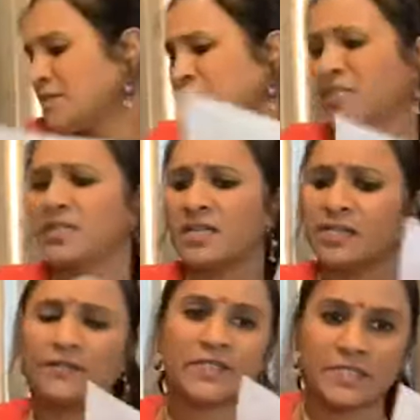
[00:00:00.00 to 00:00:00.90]
And I'm just gonna
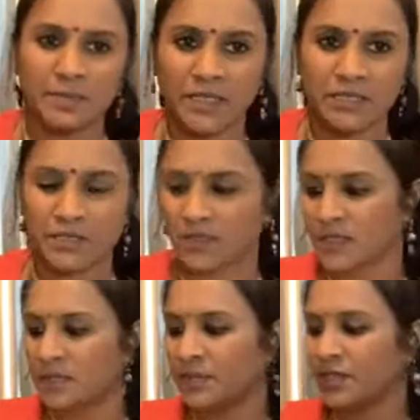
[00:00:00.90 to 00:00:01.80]
kind of explain to you a
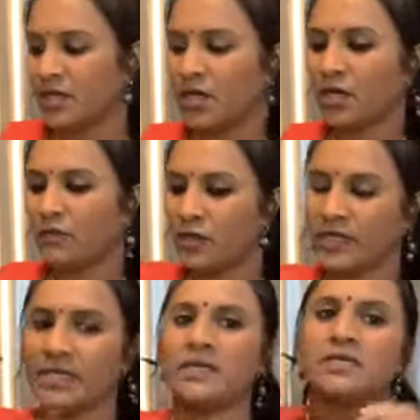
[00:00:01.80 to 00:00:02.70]
little bit of what
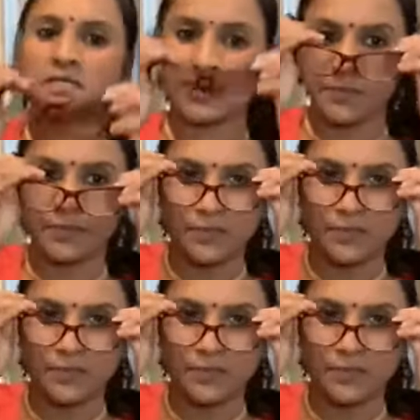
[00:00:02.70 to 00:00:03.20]
it is.